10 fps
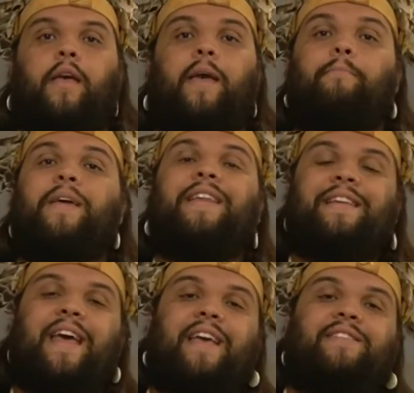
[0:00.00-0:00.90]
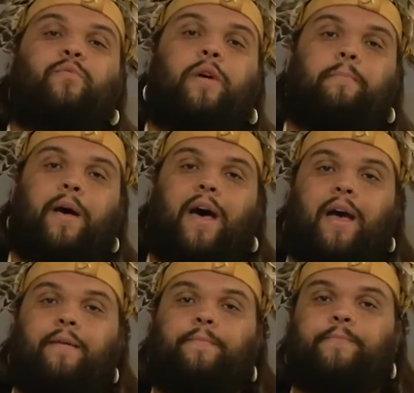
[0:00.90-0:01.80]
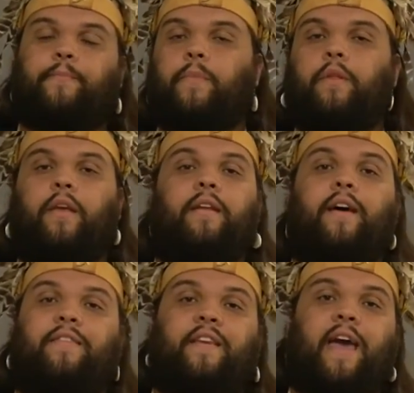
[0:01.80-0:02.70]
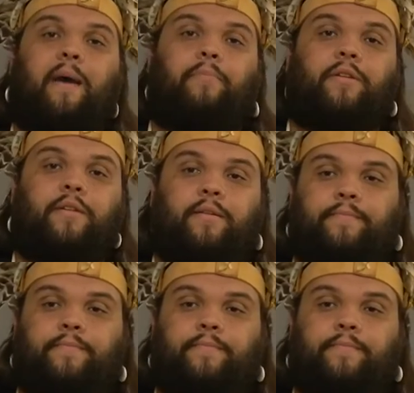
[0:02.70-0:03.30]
And many days went by and nothing happened.